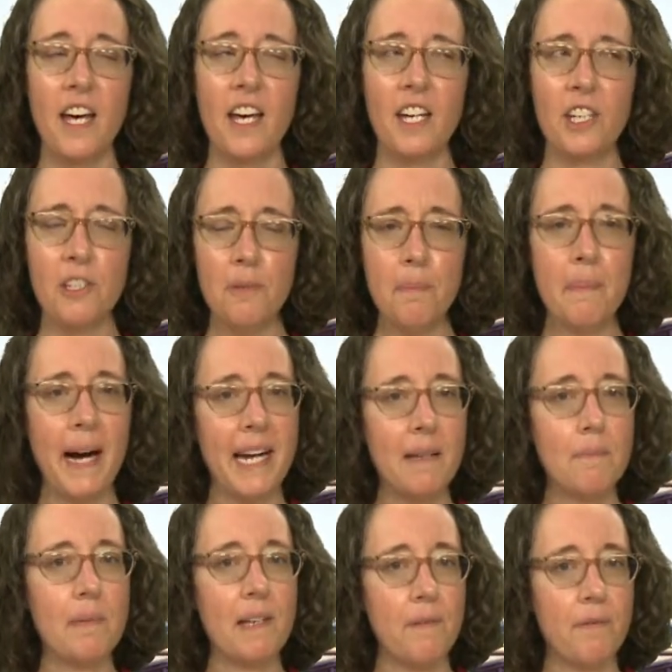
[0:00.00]
You
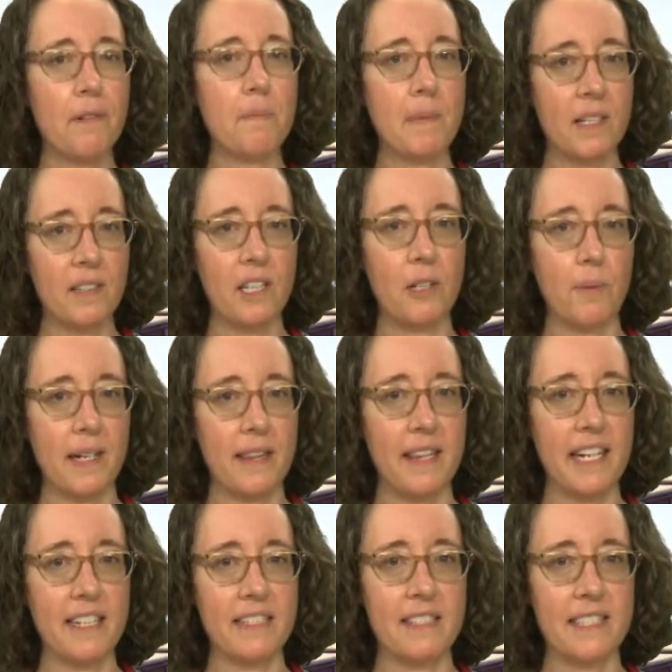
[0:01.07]
might be familiar with
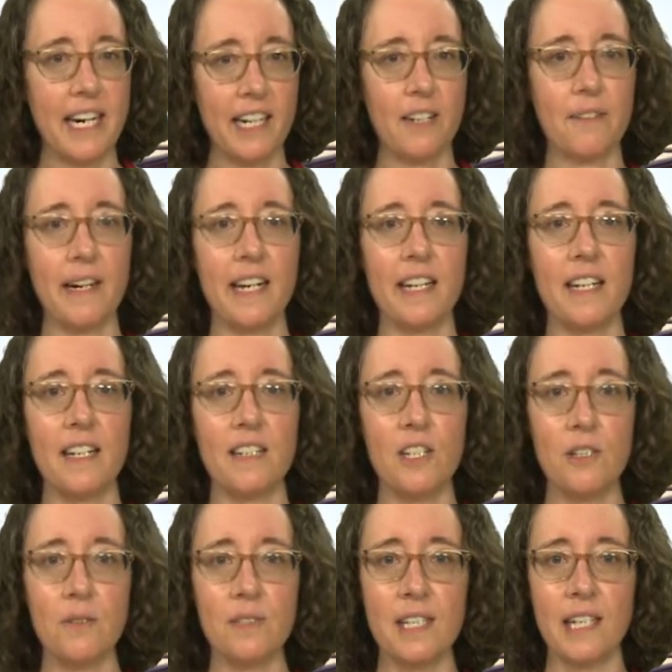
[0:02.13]
things decorated
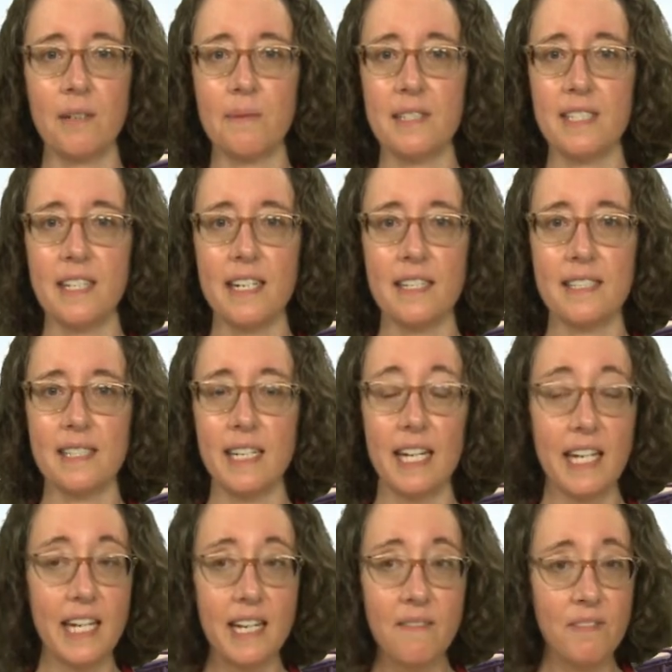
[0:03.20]
using a resist,
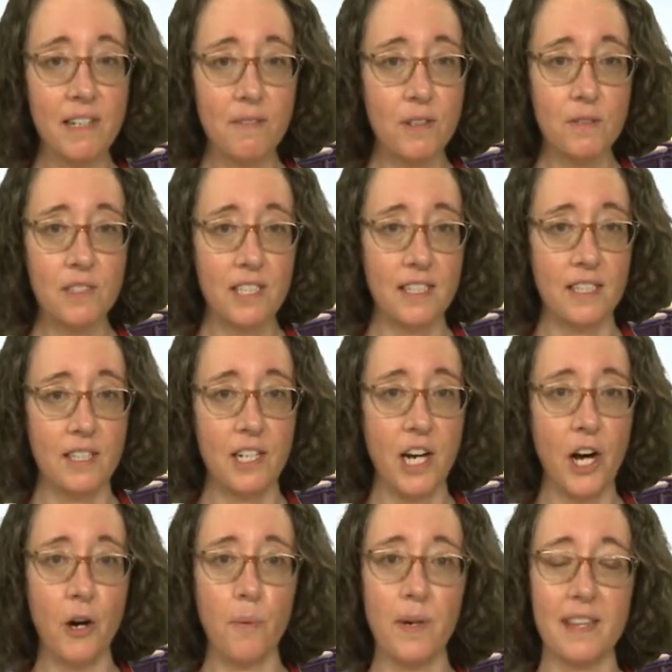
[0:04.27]
even if you didn't
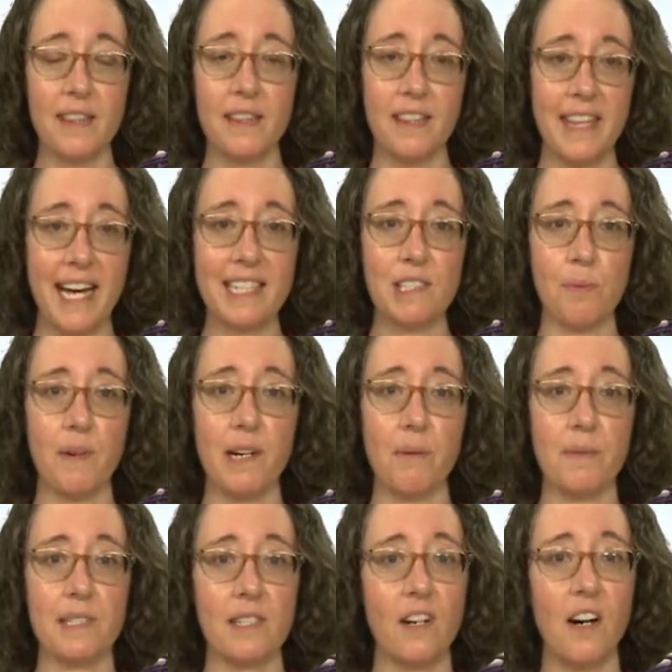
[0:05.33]
know that's what it
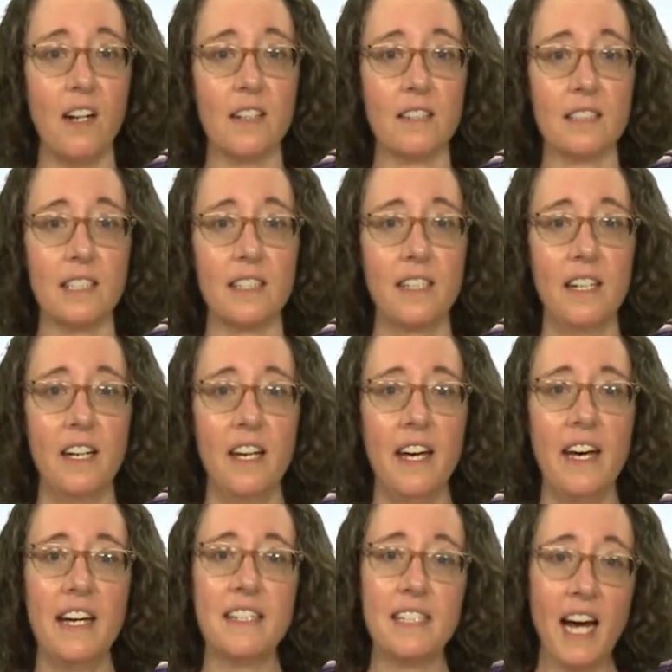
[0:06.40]
was called.
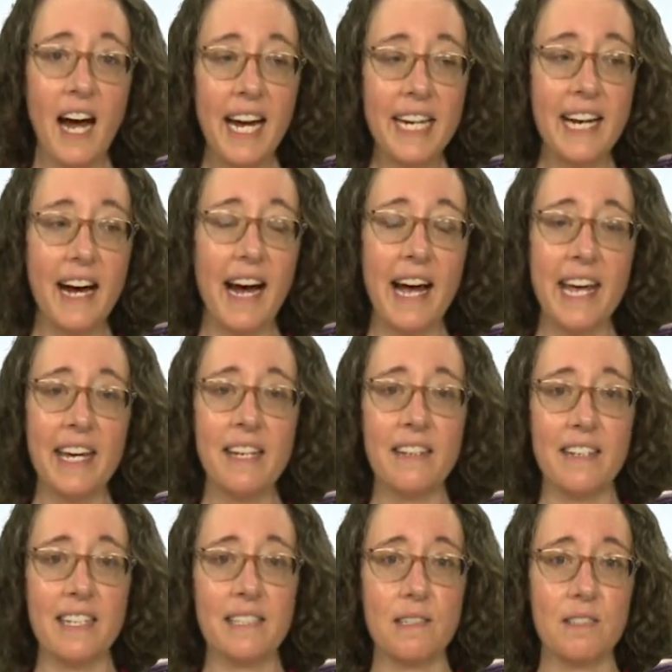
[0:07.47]
Tie-dye
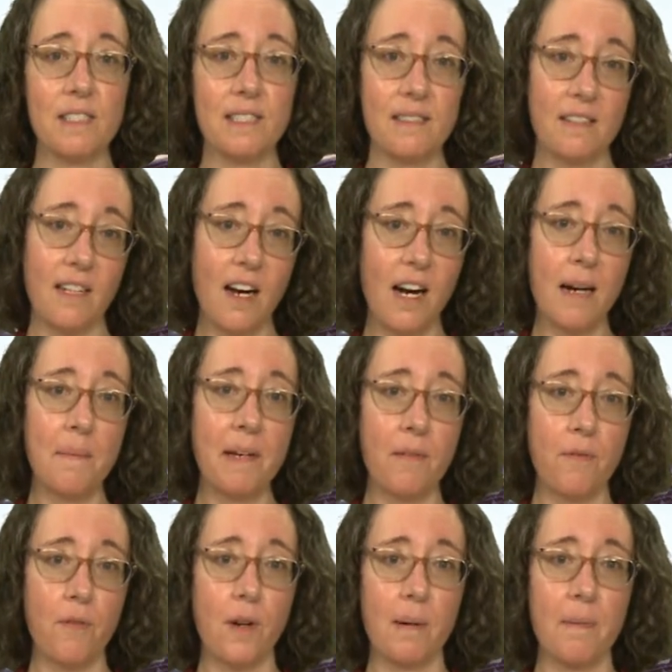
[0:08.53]
is a common
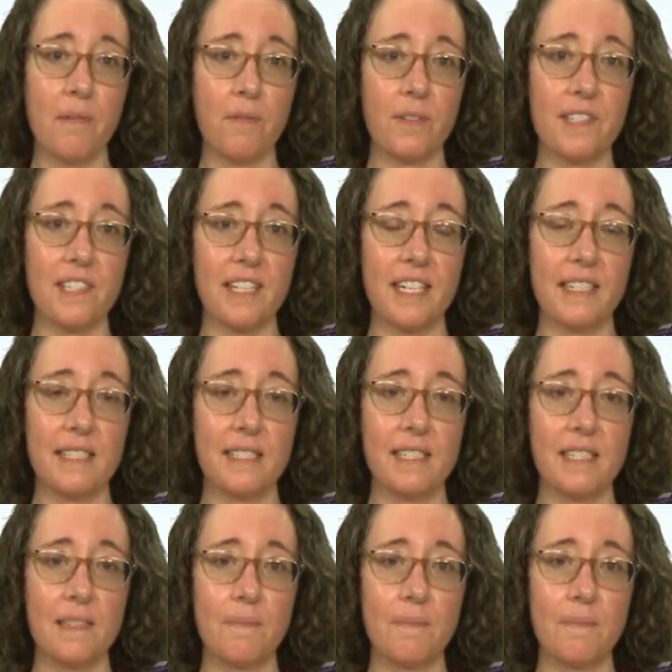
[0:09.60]
form of resist.